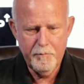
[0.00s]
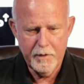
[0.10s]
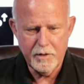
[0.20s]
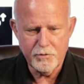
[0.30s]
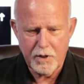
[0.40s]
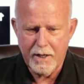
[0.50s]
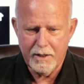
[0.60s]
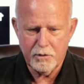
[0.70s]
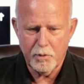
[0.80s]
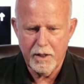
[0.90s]

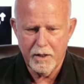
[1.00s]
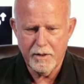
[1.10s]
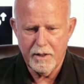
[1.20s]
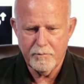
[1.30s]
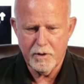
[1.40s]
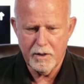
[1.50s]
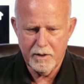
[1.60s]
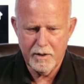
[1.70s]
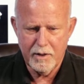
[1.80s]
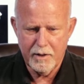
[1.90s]
Citing three unnamed
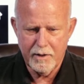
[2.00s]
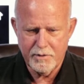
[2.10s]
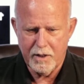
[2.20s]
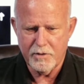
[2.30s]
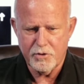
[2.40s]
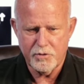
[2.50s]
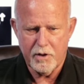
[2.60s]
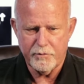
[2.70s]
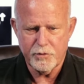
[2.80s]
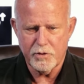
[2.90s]
intelligence
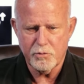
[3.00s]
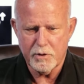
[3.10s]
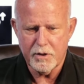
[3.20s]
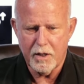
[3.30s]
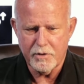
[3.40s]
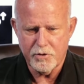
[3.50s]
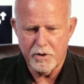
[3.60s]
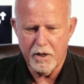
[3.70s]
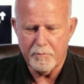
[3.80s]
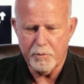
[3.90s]
officers with knowledge of
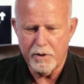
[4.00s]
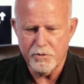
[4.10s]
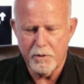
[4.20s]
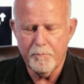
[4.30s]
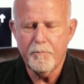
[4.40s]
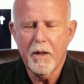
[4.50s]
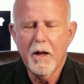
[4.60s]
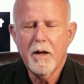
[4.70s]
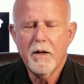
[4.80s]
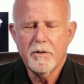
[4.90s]
the operation,
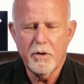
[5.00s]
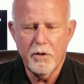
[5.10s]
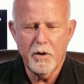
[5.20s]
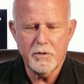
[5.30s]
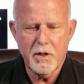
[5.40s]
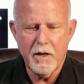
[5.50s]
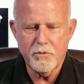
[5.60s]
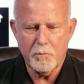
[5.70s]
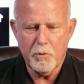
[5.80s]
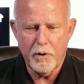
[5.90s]
the New York
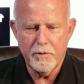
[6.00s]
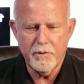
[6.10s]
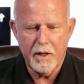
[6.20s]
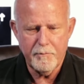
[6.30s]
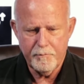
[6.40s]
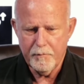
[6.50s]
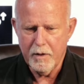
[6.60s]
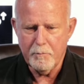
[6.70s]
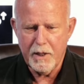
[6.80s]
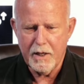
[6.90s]
Times reported that
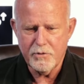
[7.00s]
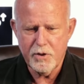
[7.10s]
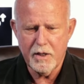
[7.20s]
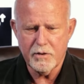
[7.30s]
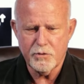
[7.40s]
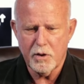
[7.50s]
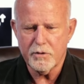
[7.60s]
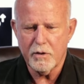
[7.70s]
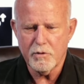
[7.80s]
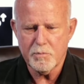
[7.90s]
BAC
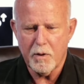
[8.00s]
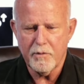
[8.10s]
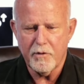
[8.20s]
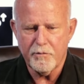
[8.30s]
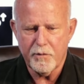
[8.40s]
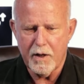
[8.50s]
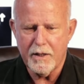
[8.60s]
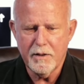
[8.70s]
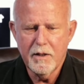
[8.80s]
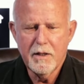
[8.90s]
Consulting was part of a
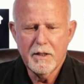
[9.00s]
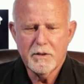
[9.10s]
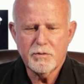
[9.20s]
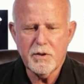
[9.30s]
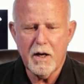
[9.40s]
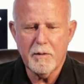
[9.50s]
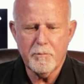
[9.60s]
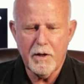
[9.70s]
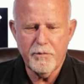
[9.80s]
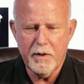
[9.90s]
front set up
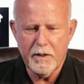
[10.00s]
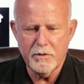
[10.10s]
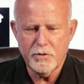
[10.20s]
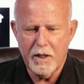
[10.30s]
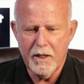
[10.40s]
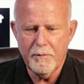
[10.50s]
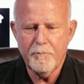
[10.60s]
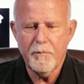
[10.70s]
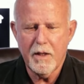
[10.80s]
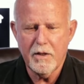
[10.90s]
by figures
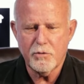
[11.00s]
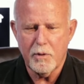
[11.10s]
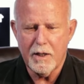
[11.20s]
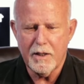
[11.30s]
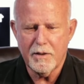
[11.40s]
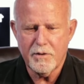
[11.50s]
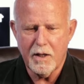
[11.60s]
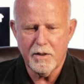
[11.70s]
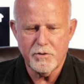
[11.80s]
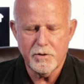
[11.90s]
in Israeli
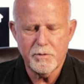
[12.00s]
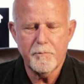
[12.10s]
intelligence.